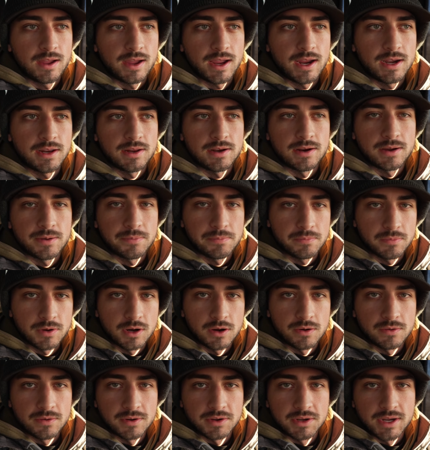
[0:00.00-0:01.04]
Ended up
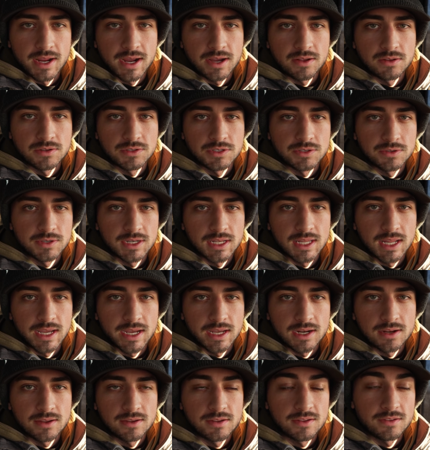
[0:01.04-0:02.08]
going down to
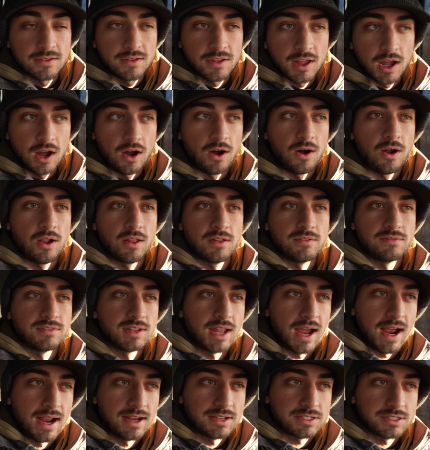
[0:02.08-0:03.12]
Atlanta all of
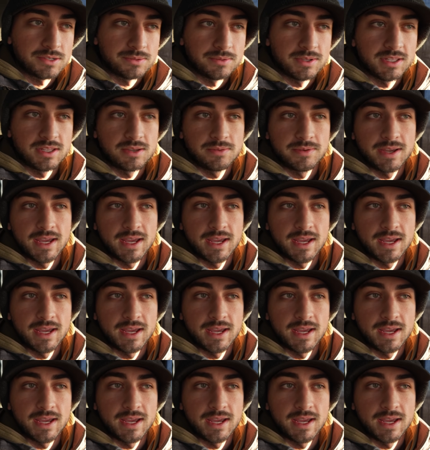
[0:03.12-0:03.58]
last week.